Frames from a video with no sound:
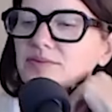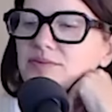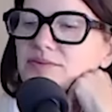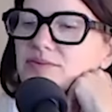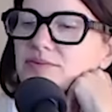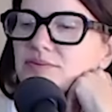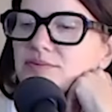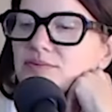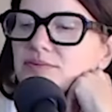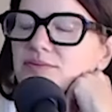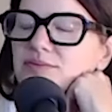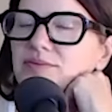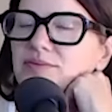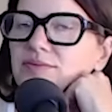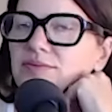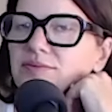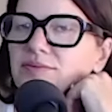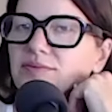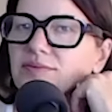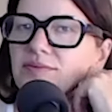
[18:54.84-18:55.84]

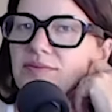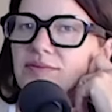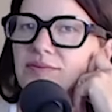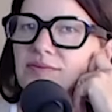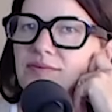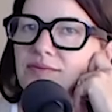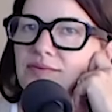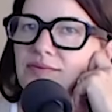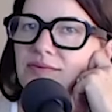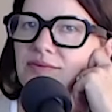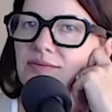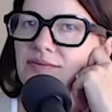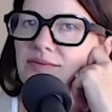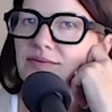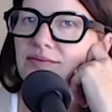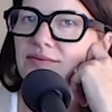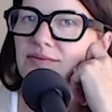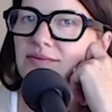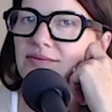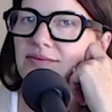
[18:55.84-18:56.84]

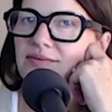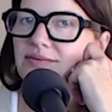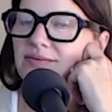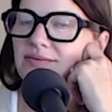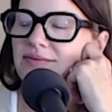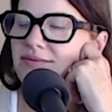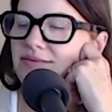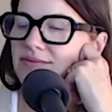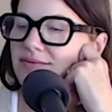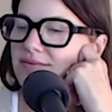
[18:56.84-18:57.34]
(silent)